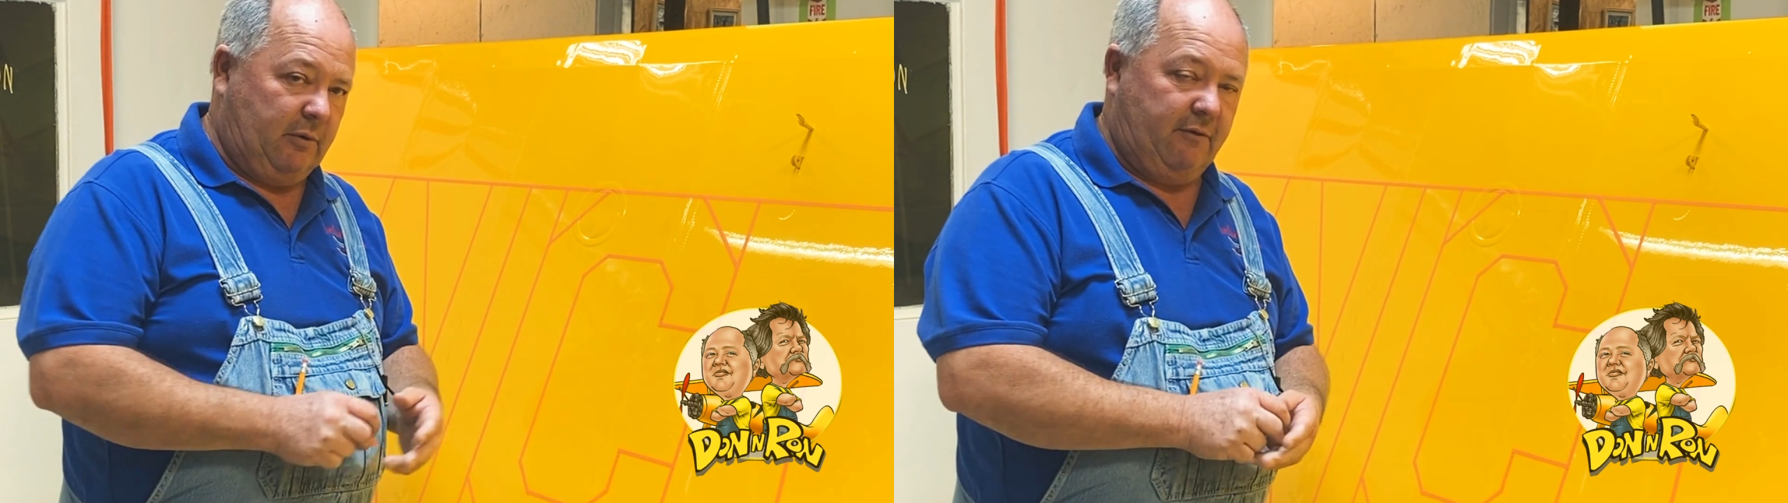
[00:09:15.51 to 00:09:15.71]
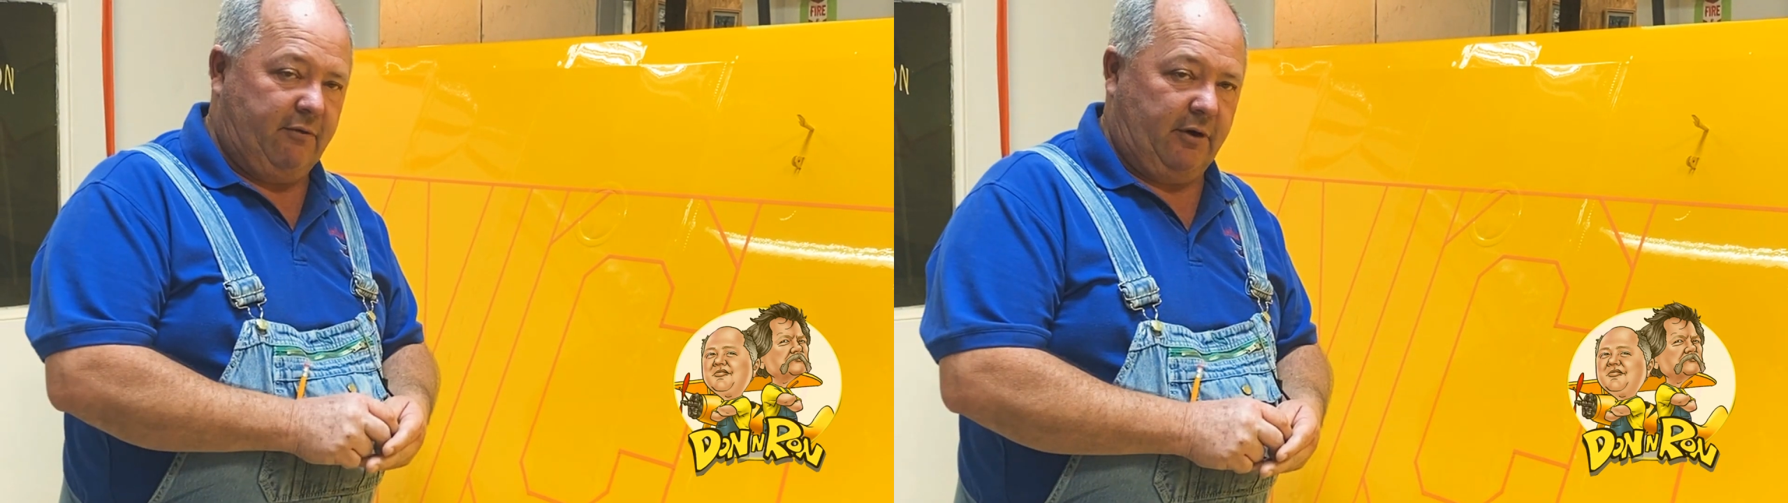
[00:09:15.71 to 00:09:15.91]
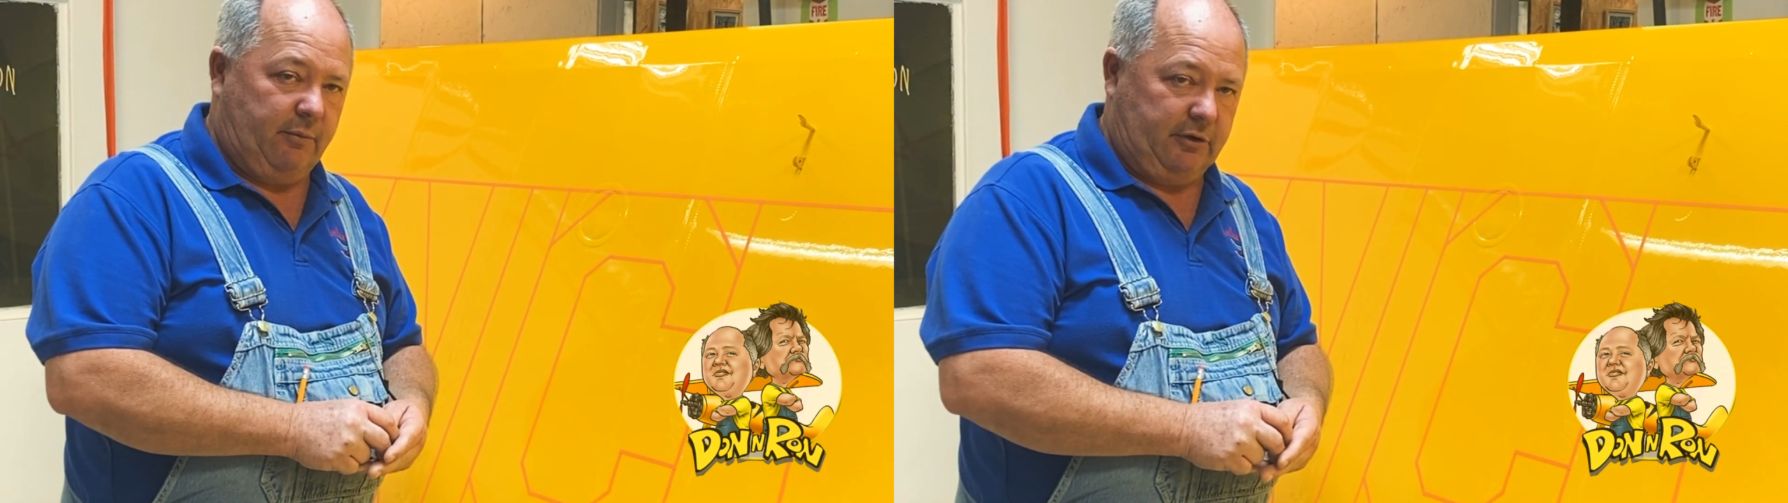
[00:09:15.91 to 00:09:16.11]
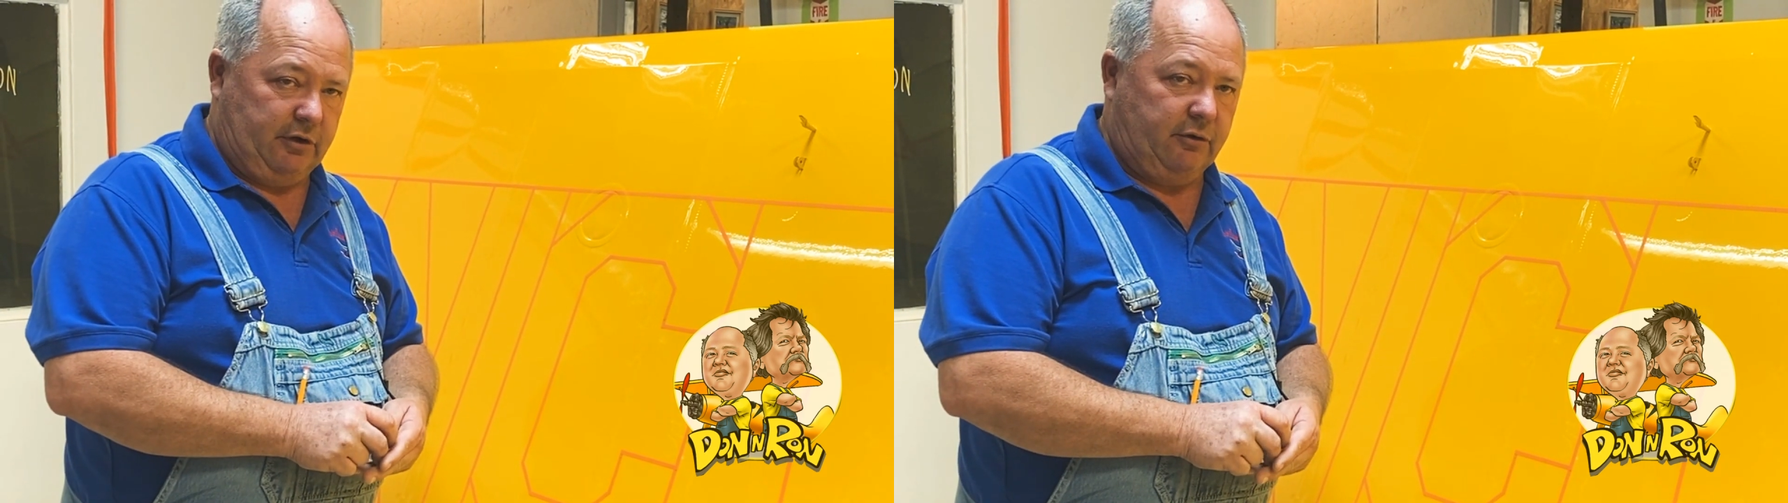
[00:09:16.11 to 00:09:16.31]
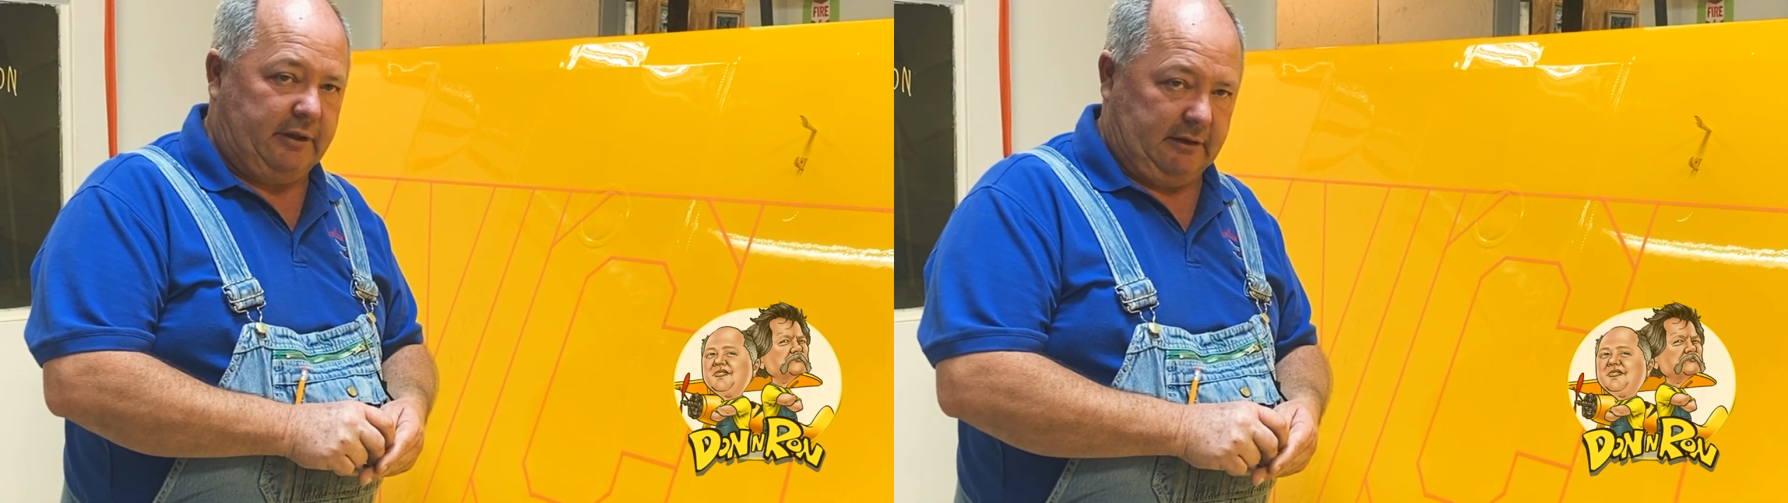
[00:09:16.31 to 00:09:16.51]
point for you when
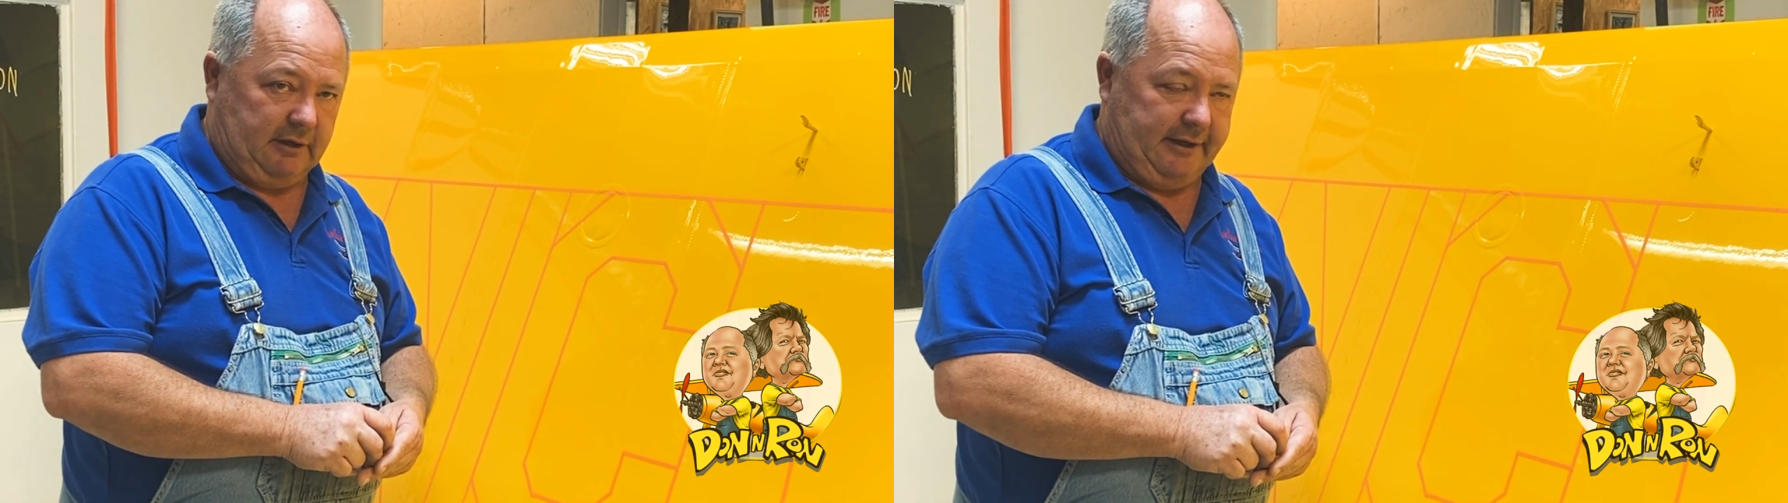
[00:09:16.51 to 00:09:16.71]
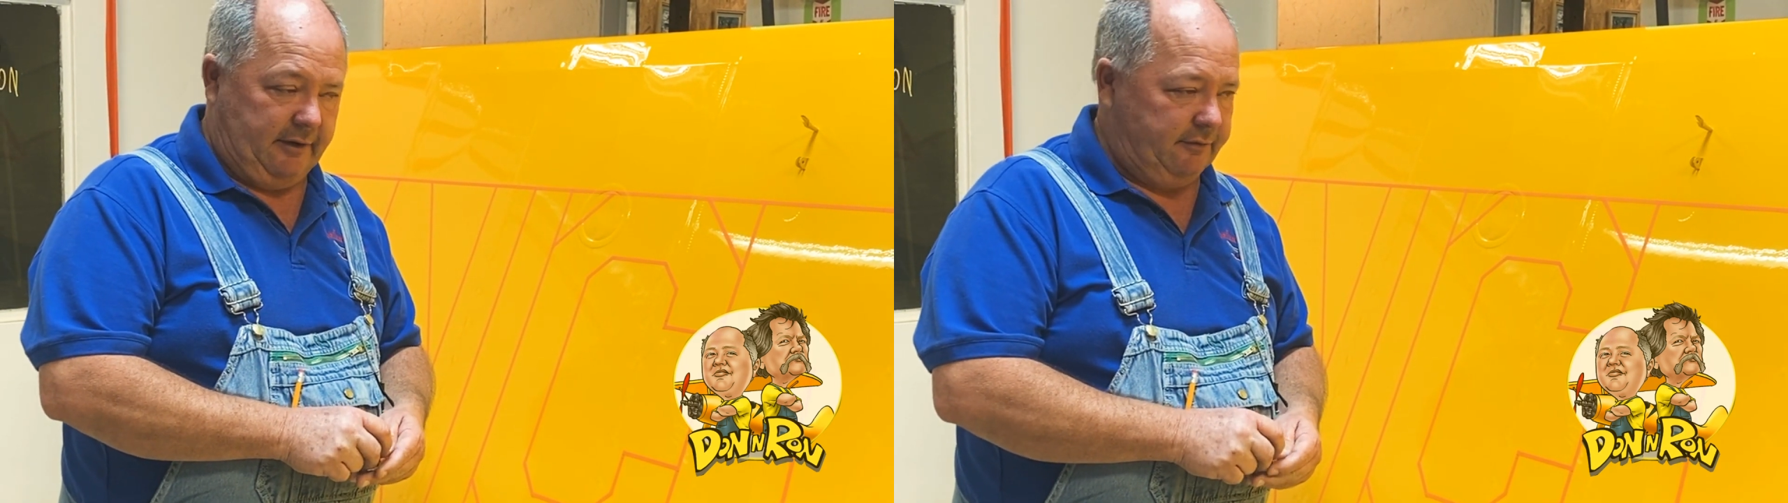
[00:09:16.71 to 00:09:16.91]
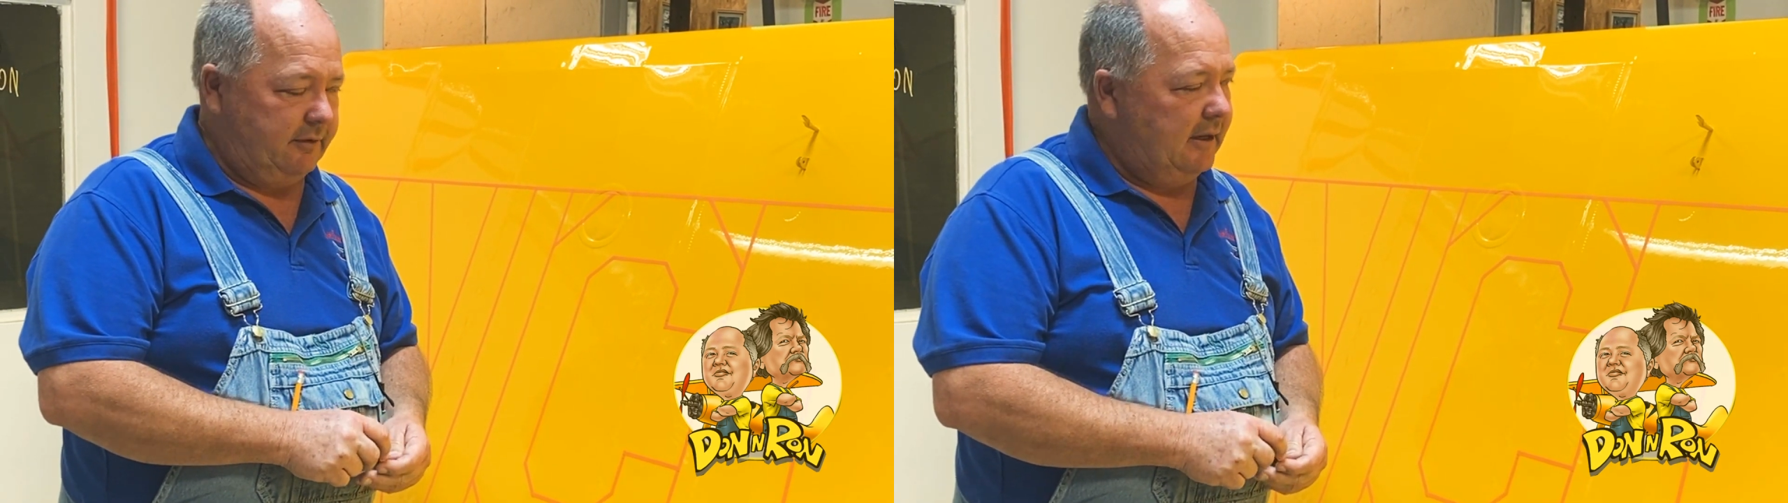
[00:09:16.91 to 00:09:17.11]
you're doing these letters.